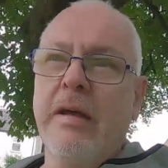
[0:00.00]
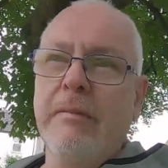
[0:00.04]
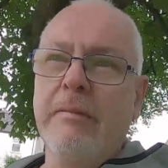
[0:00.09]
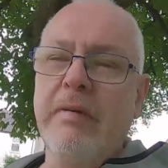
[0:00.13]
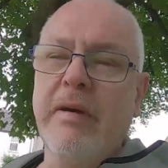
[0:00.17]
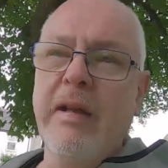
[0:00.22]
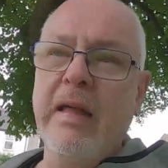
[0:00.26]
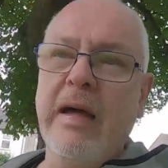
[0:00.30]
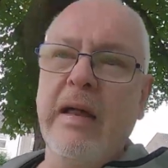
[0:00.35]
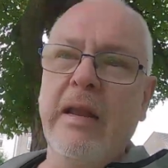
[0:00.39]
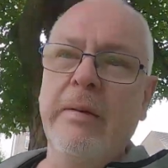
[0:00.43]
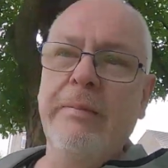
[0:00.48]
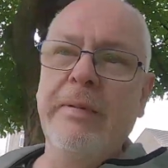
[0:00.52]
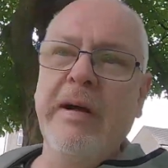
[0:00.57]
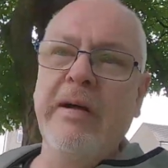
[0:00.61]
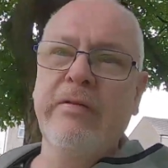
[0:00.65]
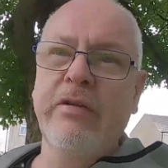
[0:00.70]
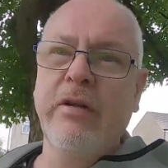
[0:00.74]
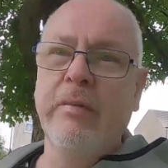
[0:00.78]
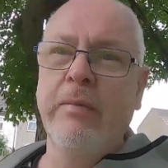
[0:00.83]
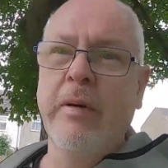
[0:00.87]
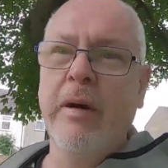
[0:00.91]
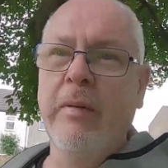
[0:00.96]
A bit like the
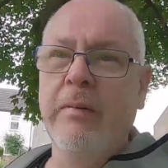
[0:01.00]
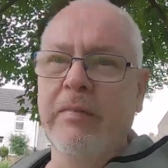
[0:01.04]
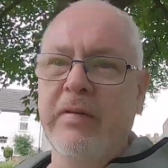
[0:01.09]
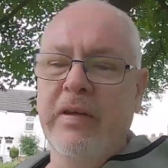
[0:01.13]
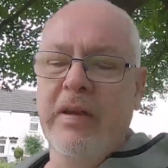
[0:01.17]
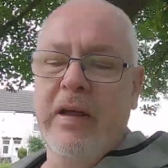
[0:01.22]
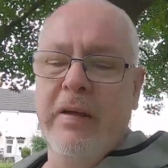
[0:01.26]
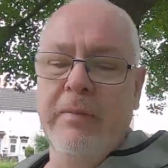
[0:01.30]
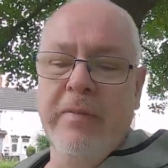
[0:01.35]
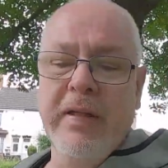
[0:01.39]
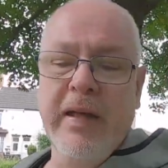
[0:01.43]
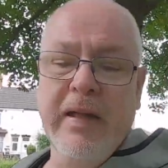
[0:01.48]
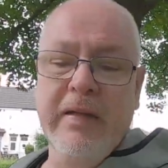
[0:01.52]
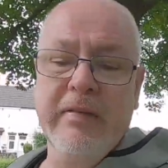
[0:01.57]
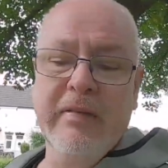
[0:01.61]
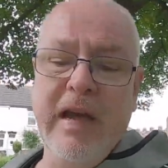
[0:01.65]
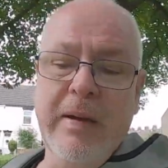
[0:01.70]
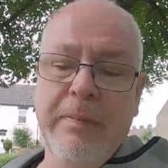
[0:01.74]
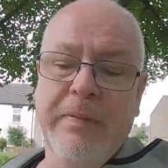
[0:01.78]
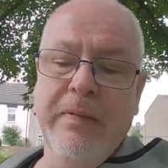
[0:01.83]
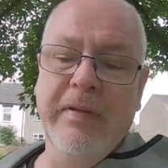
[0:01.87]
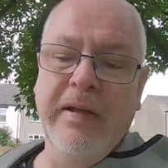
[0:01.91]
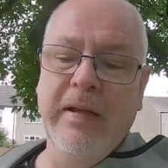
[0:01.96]
petrol bombs, you know, but that
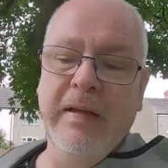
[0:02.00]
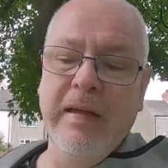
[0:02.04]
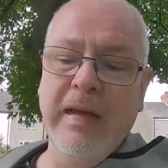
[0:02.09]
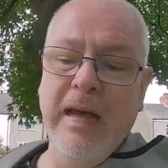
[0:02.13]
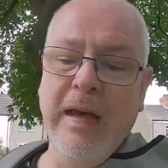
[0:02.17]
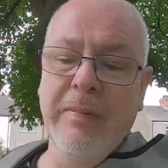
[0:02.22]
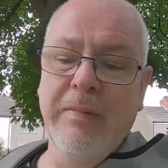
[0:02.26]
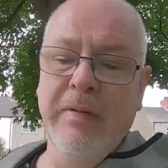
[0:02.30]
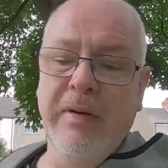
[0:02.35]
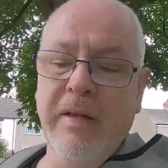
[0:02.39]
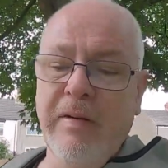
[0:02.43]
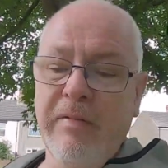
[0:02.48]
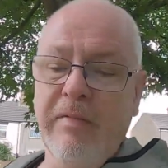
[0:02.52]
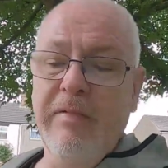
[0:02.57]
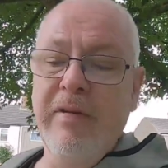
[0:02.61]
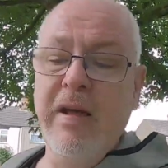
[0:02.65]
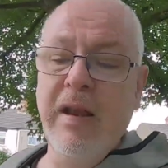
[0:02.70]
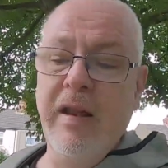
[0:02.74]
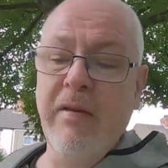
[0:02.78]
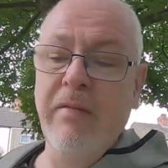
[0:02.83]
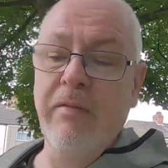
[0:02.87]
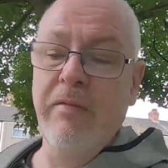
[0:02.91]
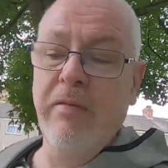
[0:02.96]
type of thing, yeah, but it
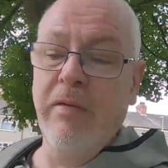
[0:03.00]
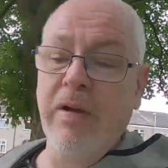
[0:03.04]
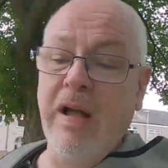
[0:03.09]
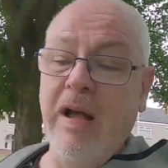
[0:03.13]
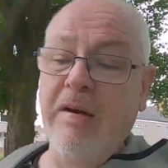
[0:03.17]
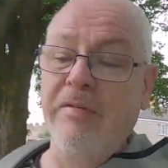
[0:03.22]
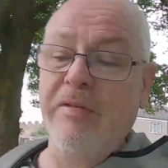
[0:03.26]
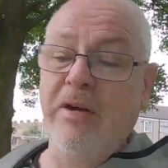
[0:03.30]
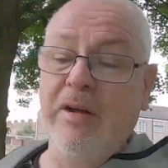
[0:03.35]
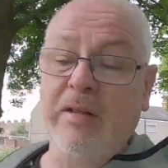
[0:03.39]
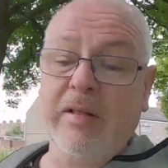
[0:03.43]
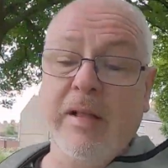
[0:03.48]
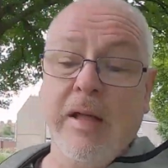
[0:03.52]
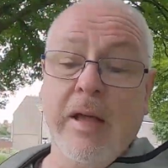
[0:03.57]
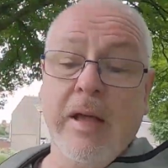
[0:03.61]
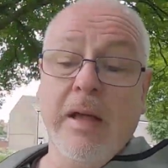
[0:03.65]
really wrung havoc.